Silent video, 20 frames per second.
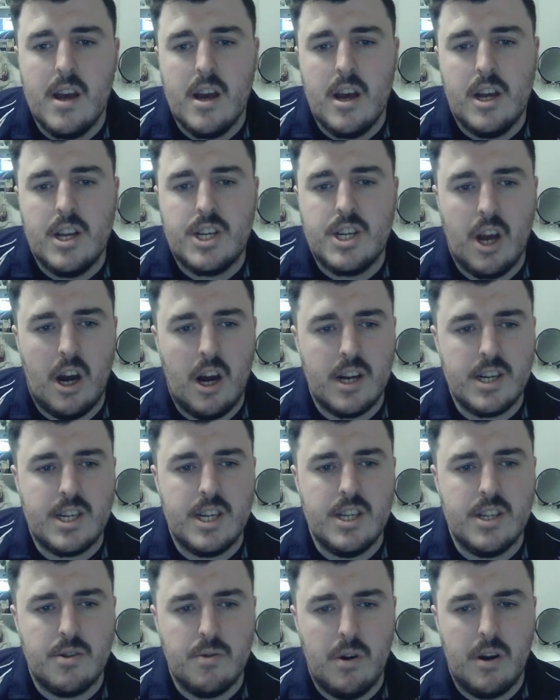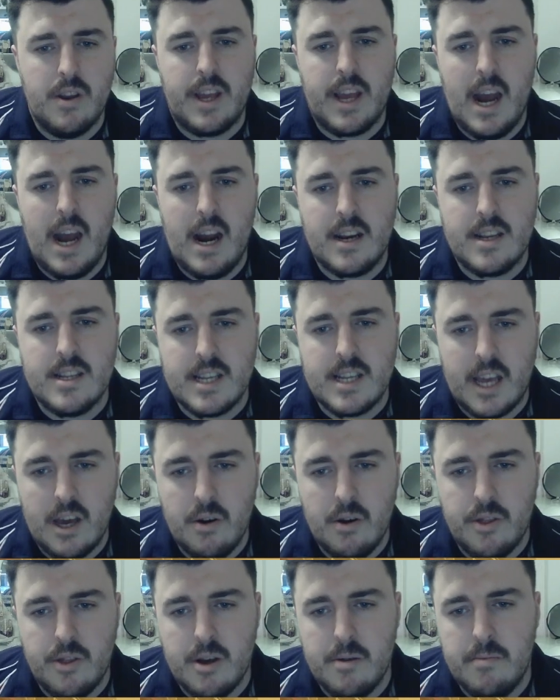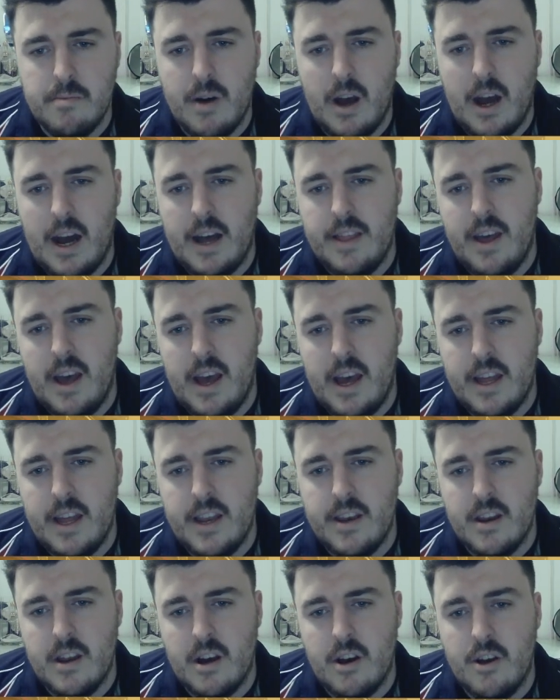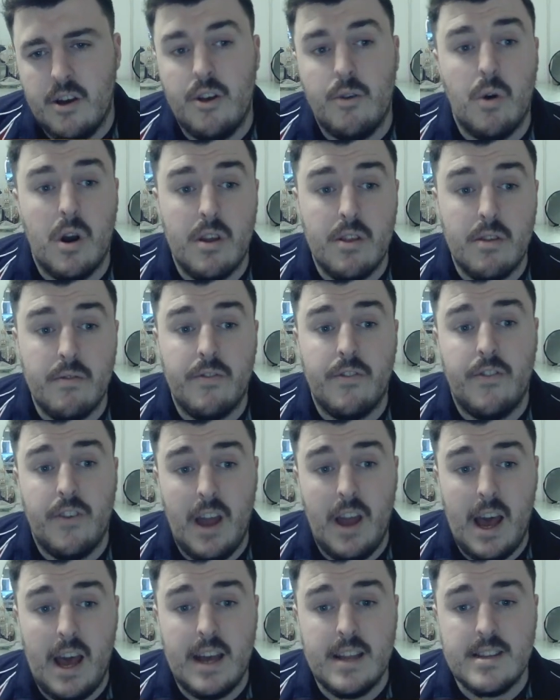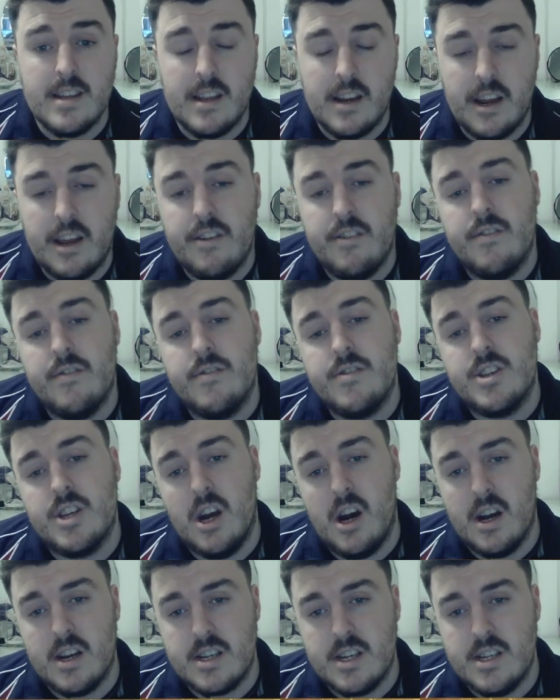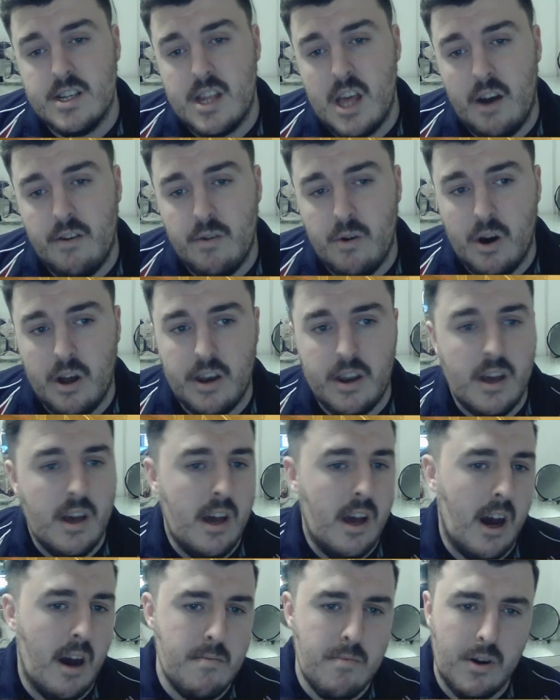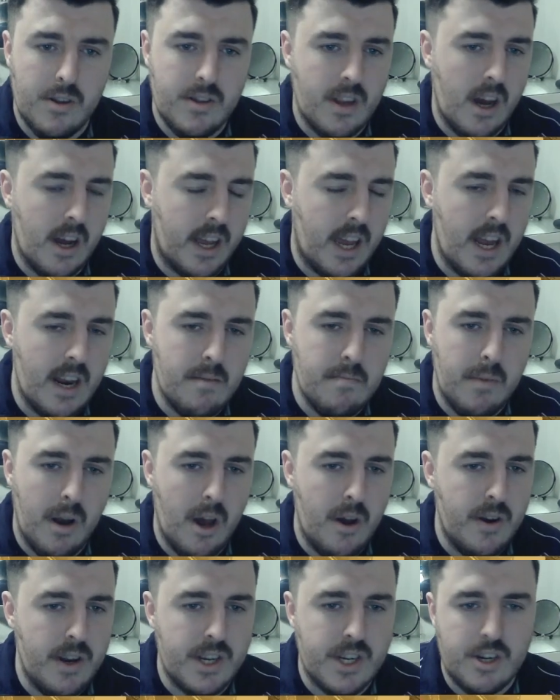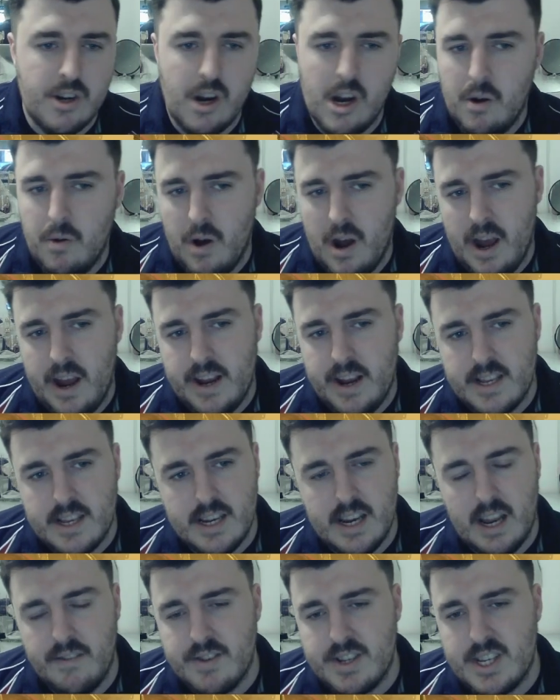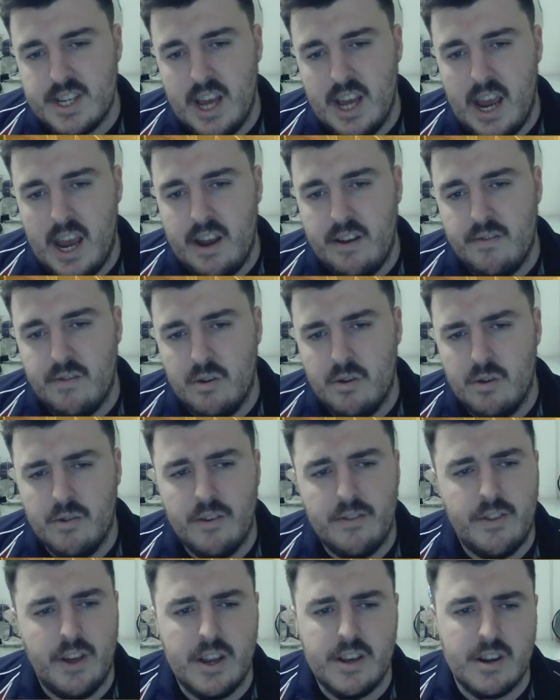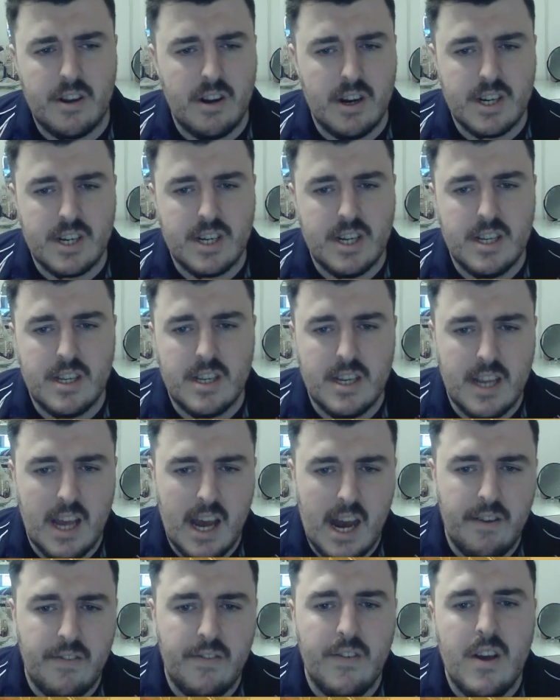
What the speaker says: charged into one of the characters, killed them, and then one of them fled, and I charged into the other one. I killed and blowed it straight away, didn't have a save or thunder crushed it to death.